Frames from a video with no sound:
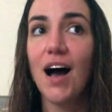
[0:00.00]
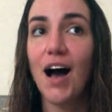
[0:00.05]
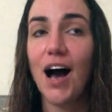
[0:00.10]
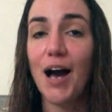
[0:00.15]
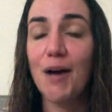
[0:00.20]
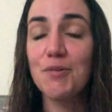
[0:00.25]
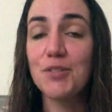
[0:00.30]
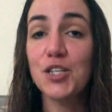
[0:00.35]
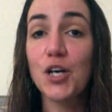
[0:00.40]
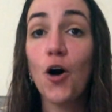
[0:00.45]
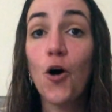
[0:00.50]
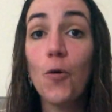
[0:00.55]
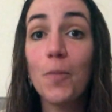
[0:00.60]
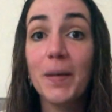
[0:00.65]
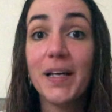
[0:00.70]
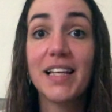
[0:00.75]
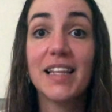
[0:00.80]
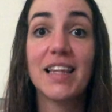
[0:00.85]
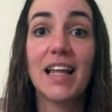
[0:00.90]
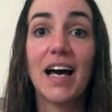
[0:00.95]
I was
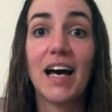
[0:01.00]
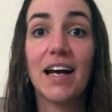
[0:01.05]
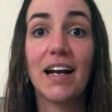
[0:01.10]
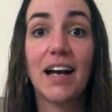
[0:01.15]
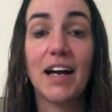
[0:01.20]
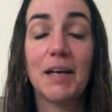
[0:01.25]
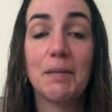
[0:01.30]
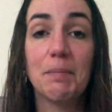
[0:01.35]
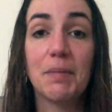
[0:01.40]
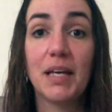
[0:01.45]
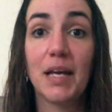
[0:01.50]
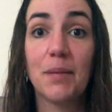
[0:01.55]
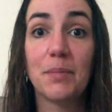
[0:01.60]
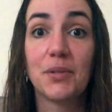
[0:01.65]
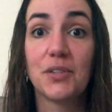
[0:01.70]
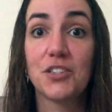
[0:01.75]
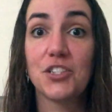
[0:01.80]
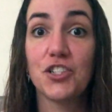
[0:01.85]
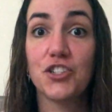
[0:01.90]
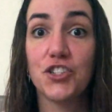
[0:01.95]
hoping that I'd be
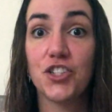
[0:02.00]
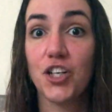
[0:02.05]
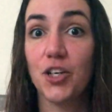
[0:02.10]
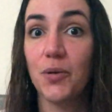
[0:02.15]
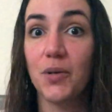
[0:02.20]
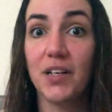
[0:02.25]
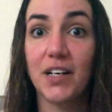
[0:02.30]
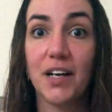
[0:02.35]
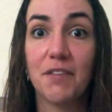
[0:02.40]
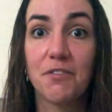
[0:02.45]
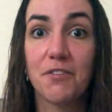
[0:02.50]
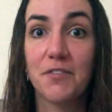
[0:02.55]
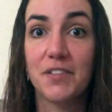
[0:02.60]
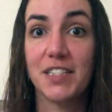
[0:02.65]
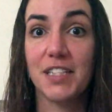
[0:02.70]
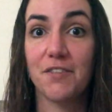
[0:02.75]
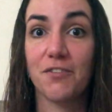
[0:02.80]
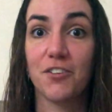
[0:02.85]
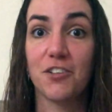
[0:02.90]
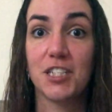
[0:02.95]
able to show enough of a
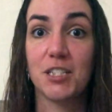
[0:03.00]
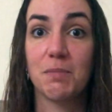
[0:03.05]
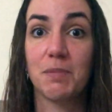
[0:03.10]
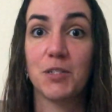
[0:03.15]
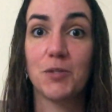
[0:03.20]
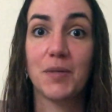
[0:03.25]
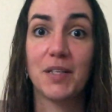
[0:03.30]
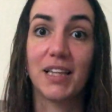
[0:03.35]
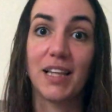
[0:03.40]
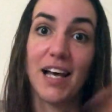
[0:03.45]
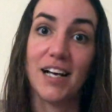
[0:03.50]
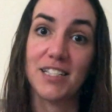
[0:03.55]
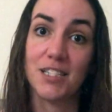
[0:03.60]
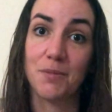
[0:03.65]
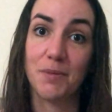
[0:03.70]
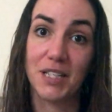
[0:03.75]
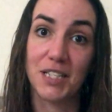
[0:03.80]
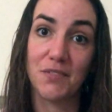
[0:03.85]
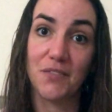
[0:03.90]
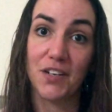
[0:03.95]
difference between last
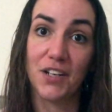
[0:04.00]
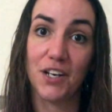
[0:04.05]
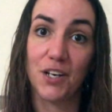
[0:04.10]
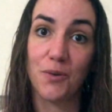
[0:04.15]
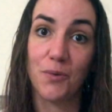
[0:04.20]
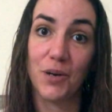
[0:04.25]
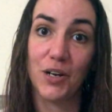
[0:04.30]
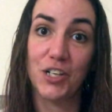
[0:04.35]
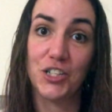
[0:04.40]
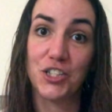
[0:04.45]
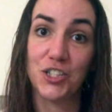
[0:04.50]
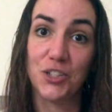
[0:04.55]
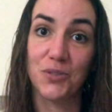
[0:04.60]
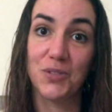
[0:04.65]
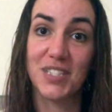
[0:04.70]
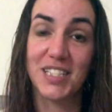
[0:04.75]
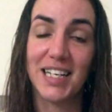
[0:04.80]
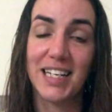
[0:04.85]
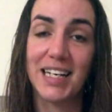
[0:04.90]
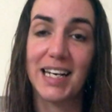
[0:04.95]
week's video where I
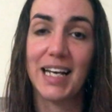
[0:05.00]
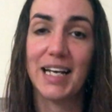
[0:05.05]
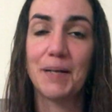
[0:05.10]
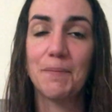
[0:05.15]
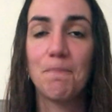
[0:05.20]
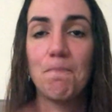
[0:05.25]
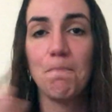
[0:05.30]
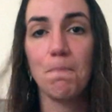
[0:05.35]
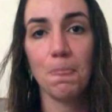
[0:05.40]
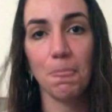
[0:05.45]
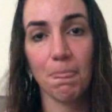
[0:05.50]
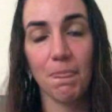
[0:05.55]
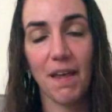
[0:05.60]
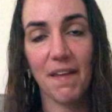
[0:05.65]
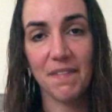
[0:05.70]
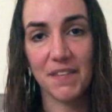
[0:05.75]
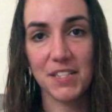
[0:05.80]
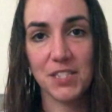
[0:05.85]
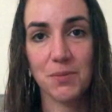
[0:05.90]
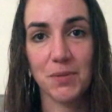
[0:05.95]
showed Sunday
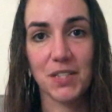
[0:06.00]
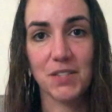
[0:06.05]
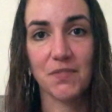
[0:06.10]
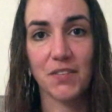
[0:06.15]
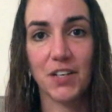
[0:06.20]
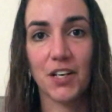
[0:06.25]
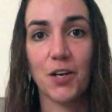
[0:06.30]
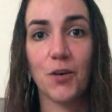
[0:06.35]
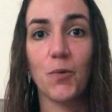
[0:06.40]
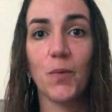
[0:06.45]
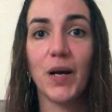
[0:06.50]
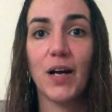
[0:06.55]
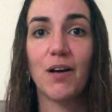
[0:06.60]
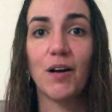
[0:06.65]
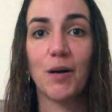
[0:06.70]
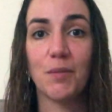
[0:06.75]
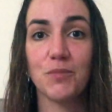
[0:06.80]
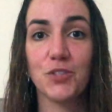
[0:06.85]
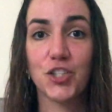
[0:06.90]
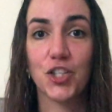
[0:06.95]
and this week's video where
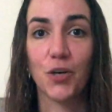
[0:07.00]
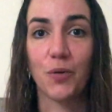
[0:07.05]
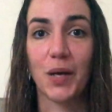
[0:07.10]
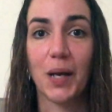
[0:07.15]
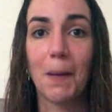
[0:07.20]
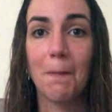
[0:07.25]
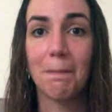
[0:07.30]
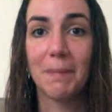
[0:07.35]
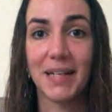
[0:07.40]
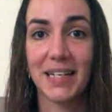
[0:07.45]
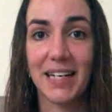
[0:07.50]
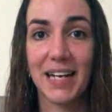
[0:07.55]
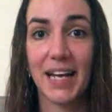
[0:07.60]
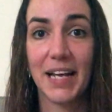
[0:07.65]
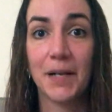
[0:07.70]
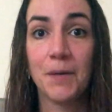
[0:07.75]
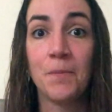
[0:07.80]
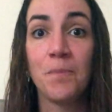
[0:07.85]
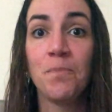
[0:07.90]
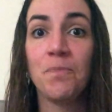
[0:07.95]
I'm showing
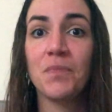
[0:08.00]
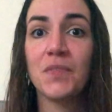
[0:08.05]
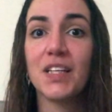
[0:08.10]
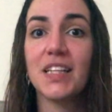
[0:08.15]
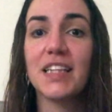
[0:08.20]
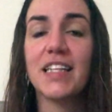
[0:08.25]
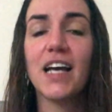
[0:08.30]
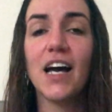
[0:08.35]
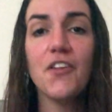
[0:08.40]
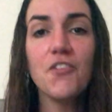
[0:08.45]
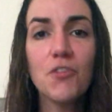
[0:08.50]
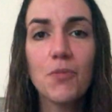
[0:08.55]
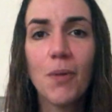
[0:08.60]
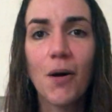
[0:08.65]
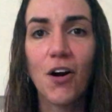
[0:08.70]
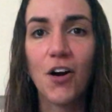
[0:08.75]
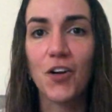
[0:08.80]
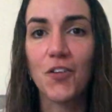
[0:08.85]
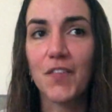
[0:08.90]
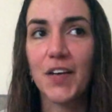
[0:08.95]
Monday. The other
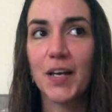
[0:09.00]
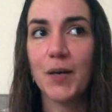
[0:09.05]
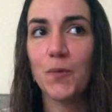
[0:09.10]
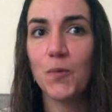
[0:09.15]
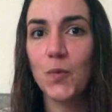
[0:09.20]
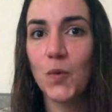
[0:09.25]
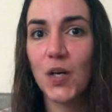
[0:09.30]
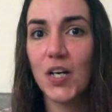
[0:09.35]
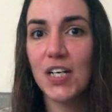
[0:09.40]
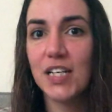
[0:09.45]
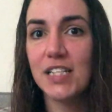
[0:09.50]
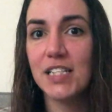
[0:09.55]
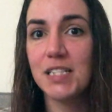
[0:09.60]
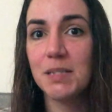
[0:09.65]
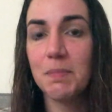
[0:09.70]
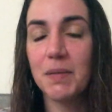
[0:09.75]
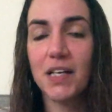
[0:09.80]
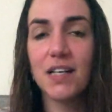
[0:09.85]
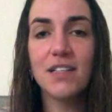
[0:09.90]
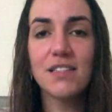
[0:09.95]
part of it was
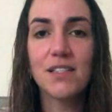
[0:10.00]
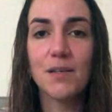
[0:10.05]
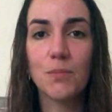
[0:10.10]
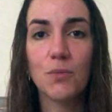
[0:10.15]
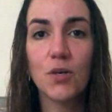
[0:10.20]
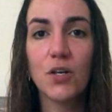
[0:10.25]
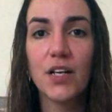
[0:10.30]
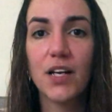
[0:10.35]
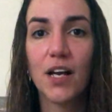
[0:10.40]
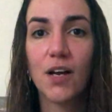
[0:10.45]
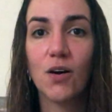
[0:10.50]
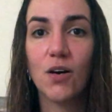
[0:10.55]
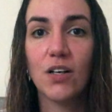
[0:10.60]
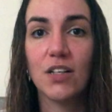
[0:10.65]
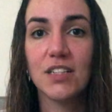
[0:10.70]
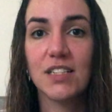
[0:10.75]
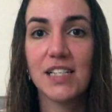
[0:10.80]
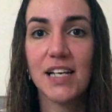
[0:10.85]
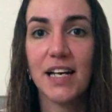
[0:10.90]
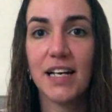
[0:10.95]
because I'm working
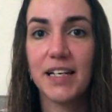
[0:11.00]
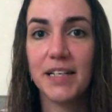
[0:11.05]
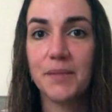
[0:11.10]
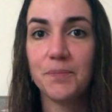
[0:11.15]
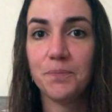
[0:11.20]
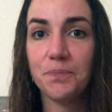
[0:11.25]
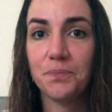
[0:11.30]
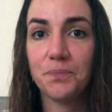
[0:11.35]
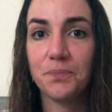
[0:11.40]
all day,